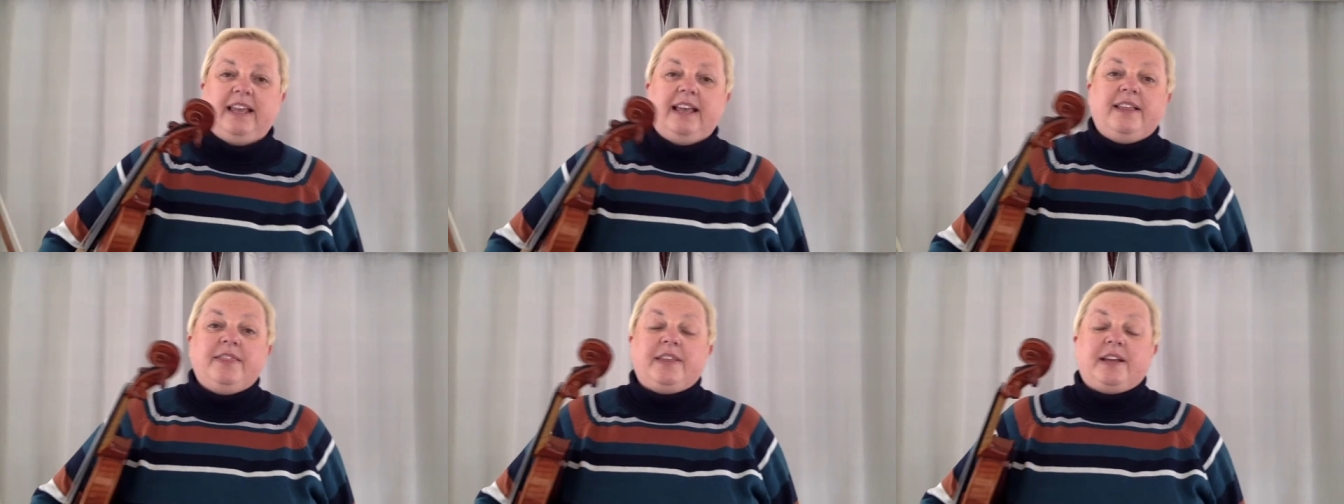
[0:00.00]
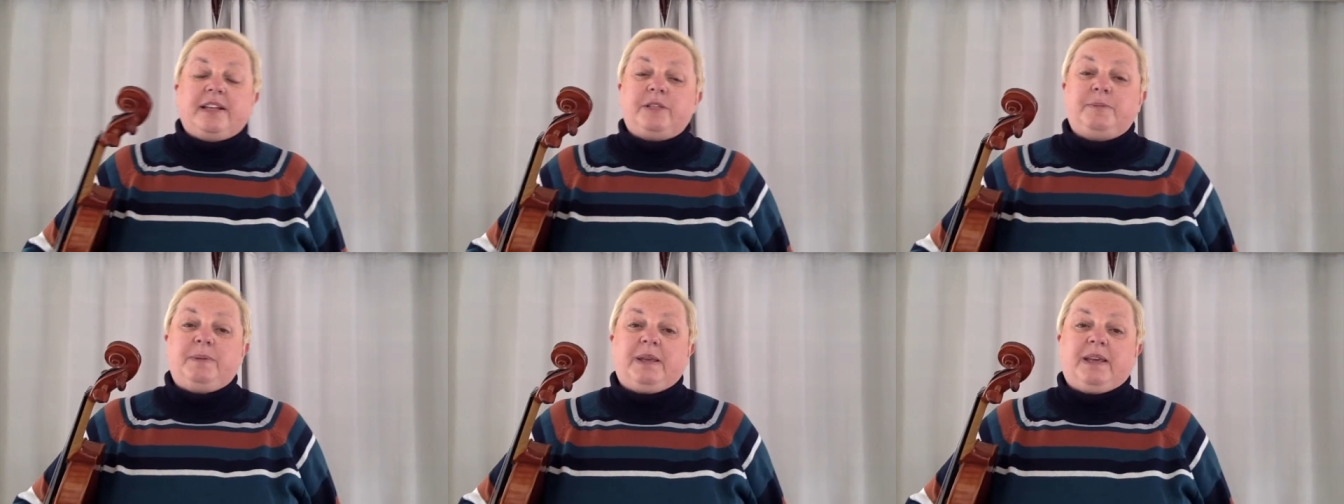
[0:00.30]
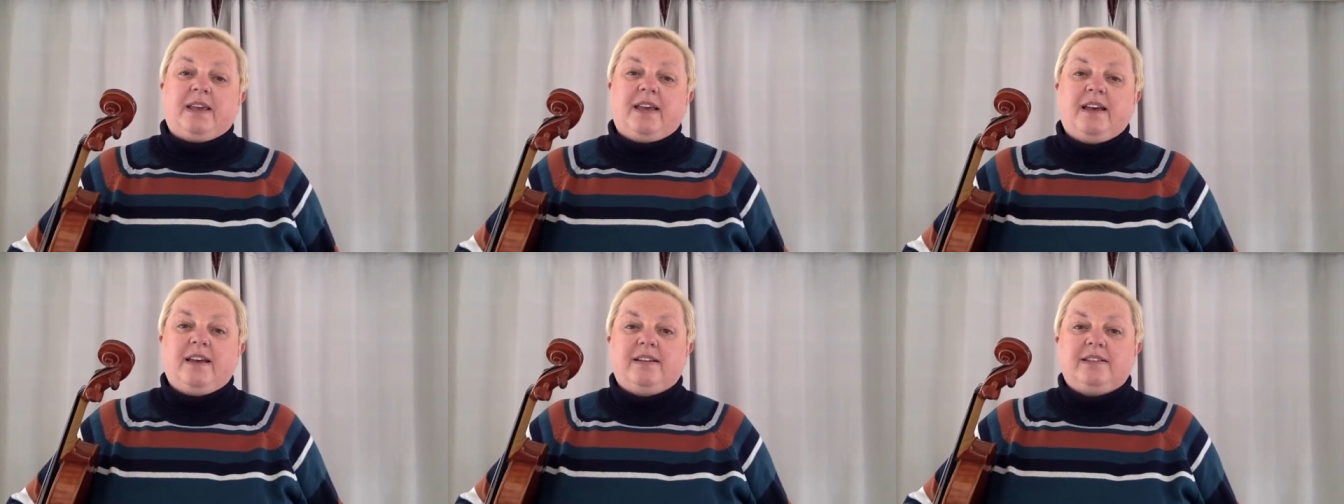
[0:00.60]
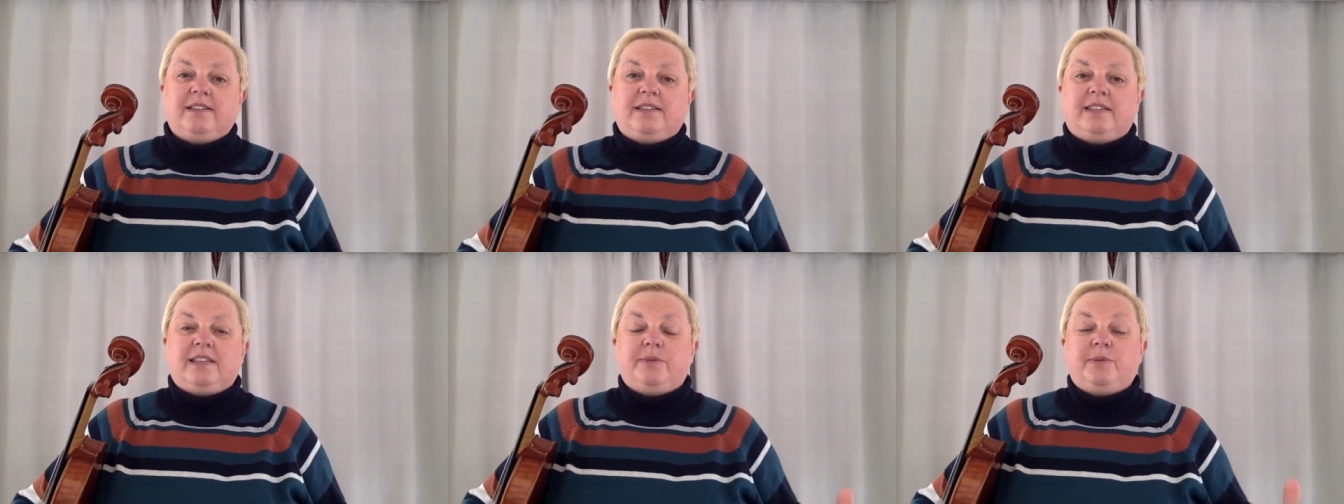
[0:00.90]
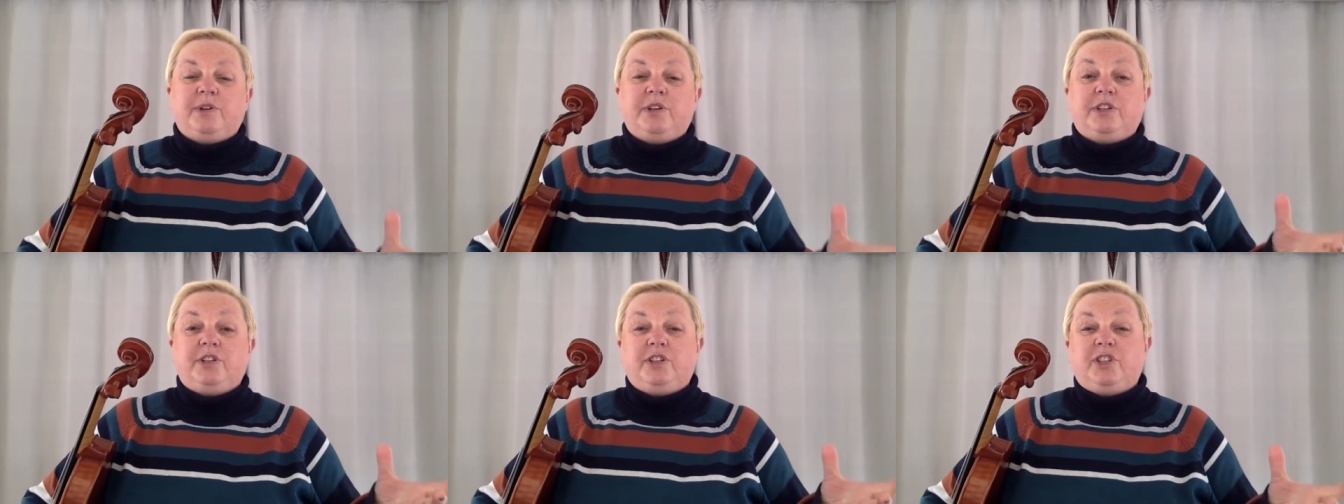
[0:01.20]
That's because there
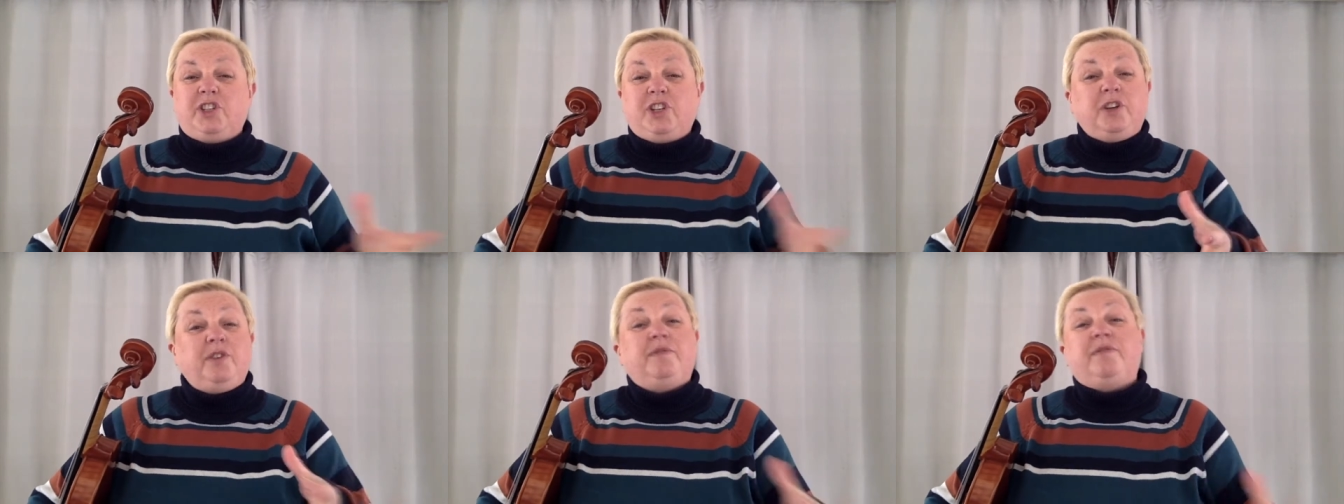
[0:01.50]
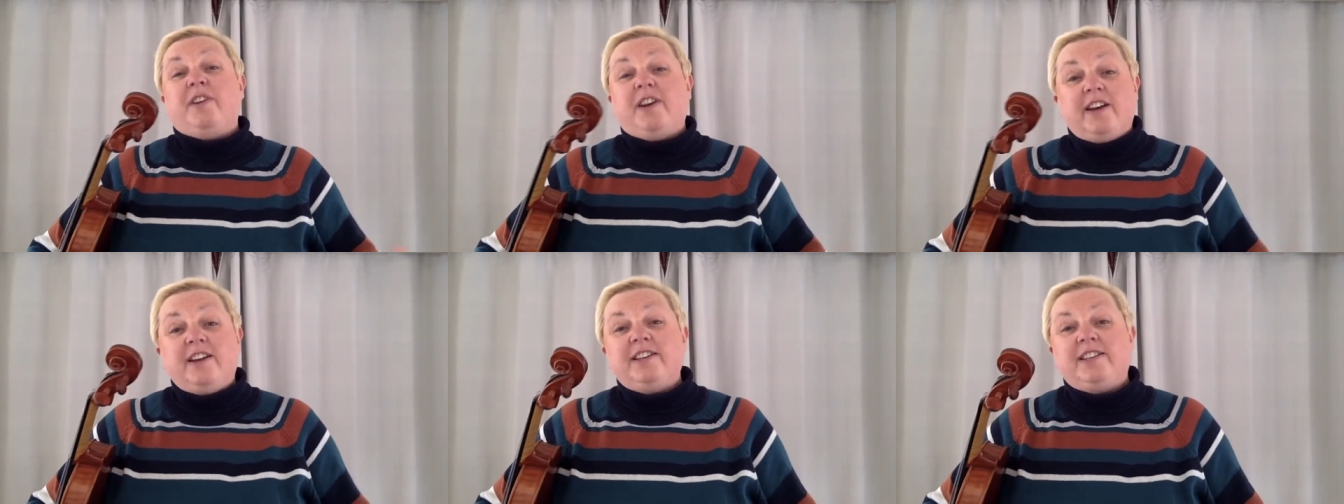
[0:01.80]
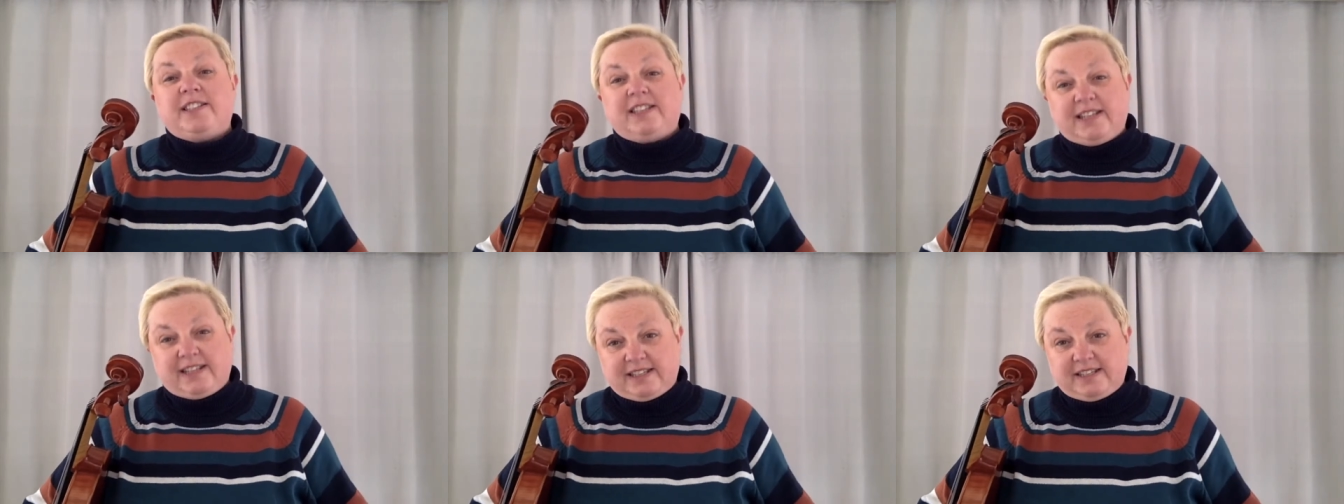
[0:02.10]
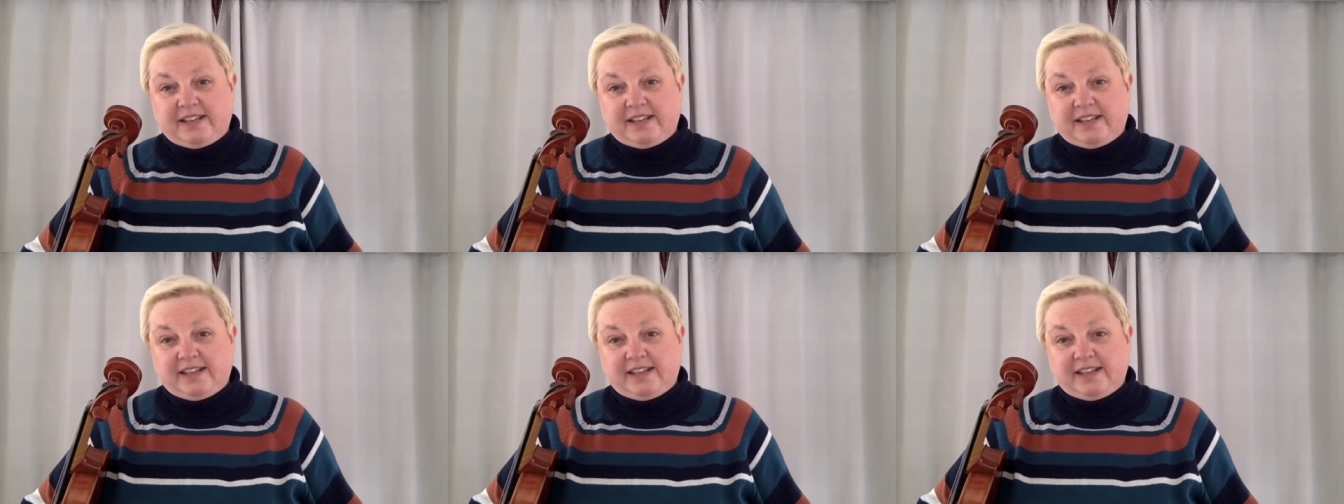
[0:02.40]
are two verses,